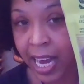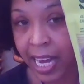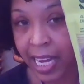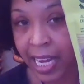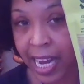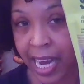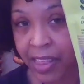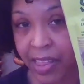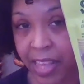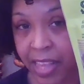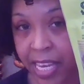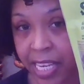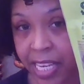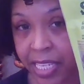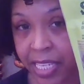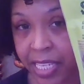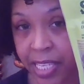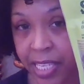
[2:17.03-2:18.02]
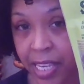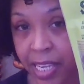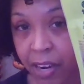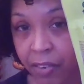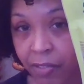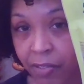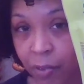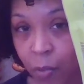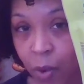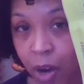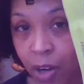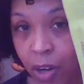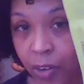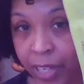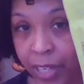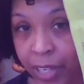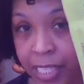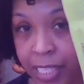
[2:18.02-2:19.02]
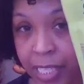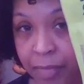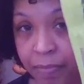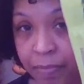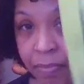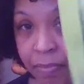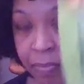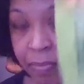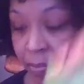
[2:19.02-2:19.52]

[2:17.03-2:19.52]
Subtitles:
I got this from Walgreens.